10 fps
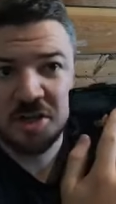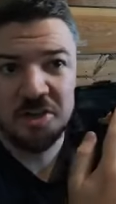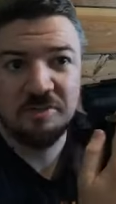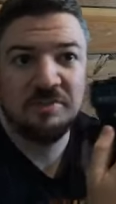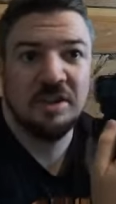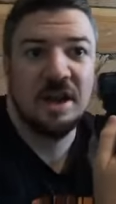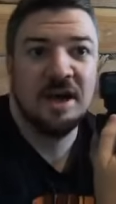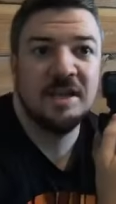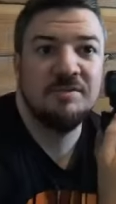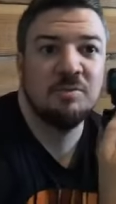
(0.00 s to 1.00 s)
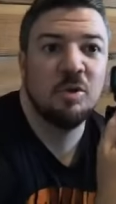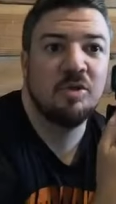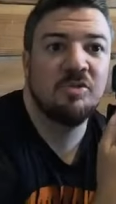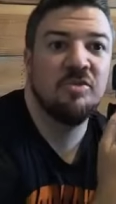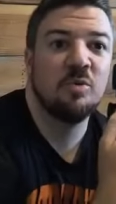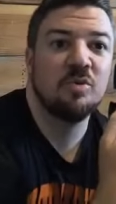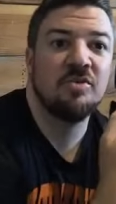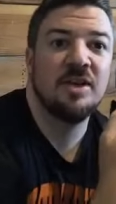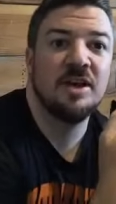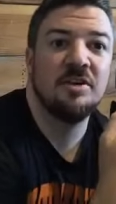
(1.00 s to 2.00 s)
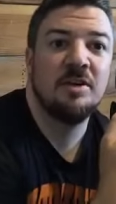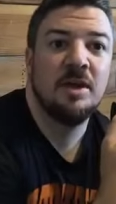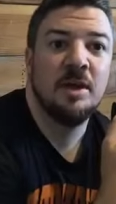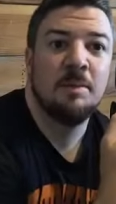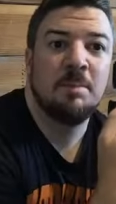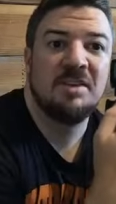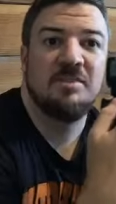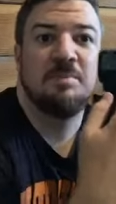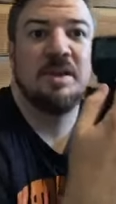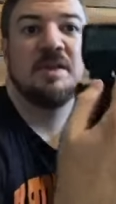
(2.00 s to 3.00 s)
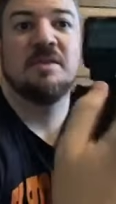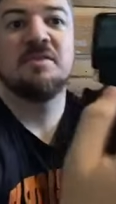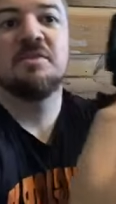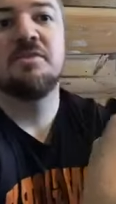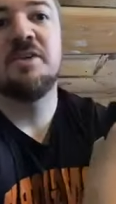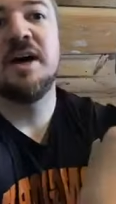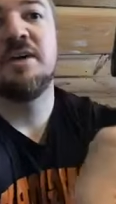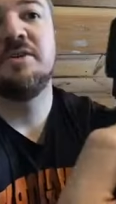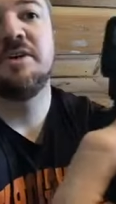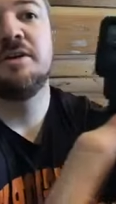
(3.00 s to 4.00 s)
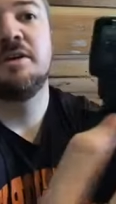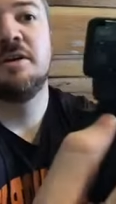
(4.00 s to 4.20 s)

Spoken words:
on the fly even while this door's down by spinning this little dial here.